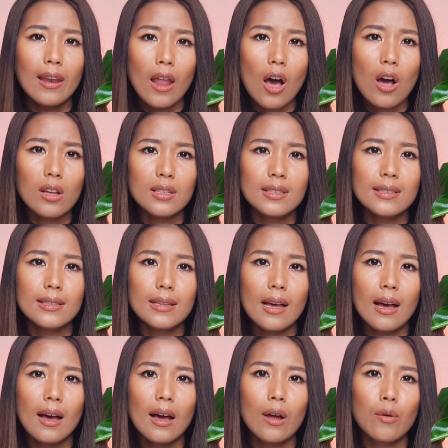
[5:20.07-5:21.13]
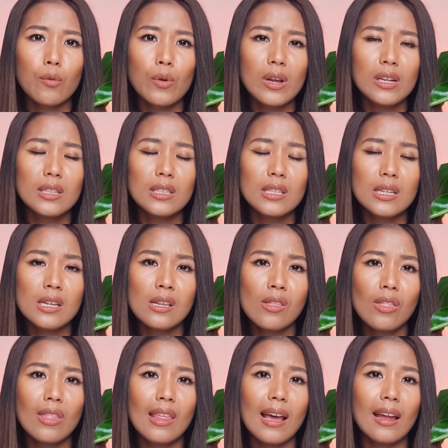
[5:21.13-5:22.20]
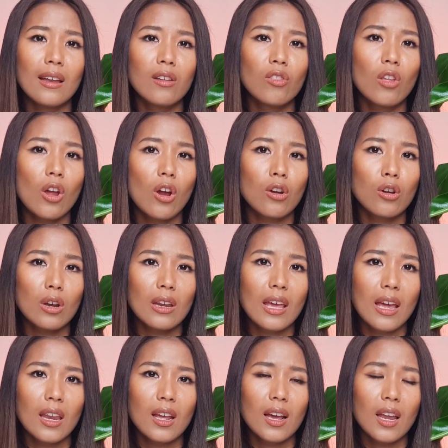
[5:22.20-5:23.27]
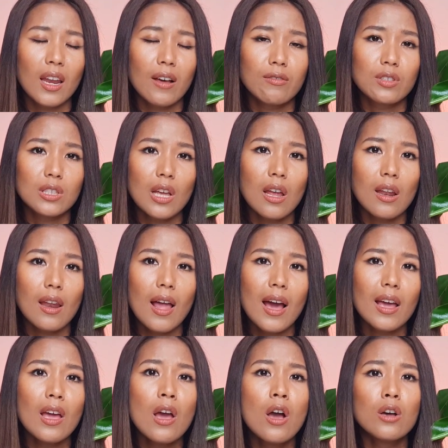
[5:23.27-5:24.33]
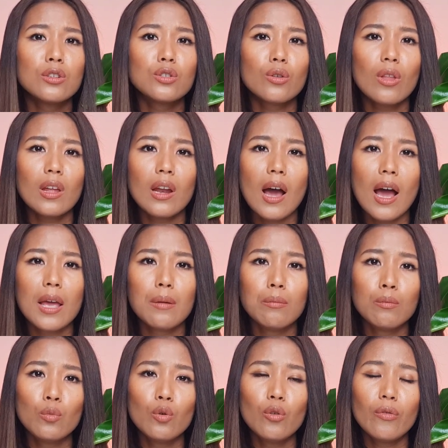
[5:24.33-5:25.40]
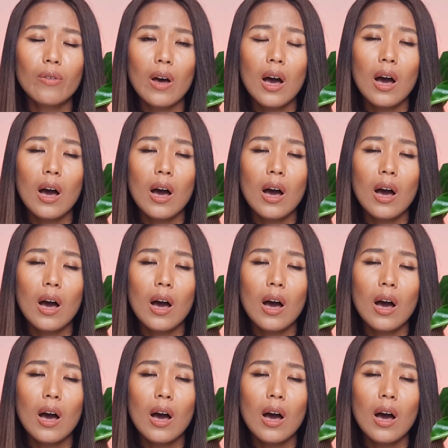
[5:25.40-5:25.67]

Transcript: last reason that they are not getting enough sunlight, so that I move